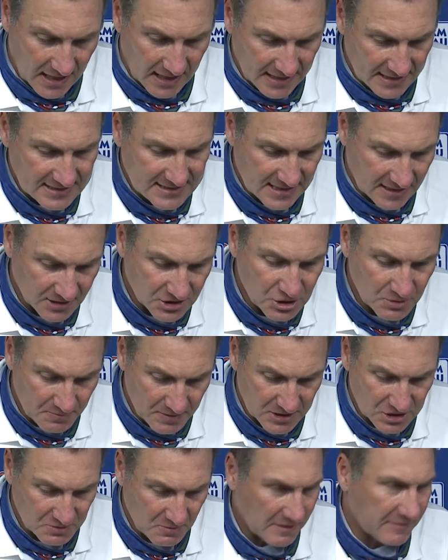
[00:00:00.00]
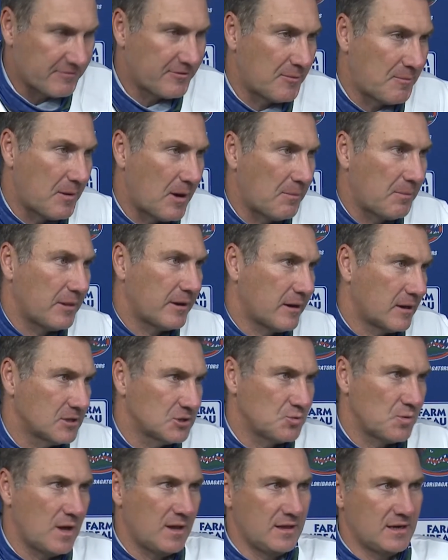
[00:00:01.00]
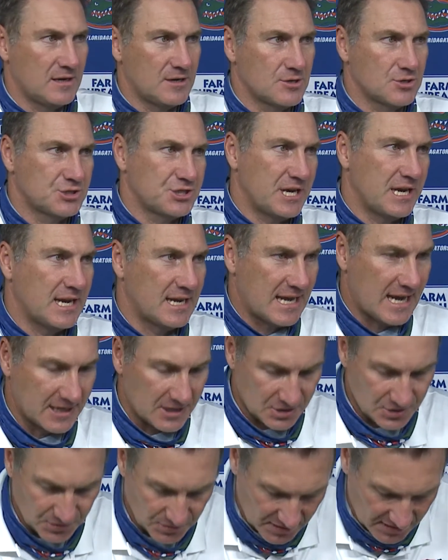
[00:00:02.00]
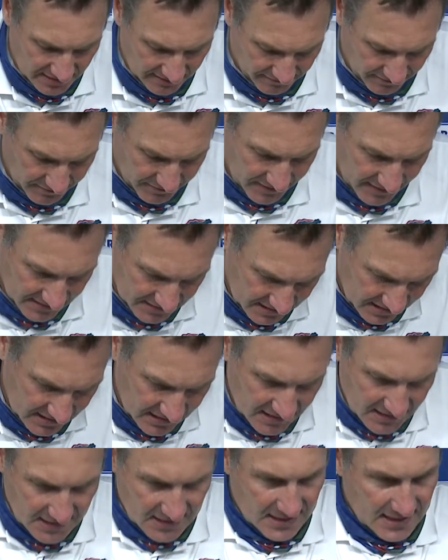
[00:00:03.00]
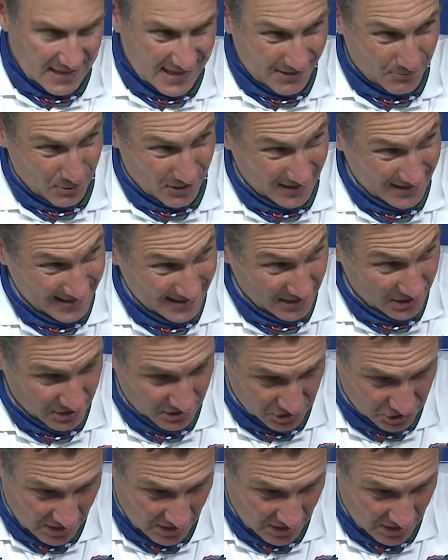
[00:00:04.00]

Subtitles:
intelligent, but a smart football player as well, and understand how to do the different things. And he really did a good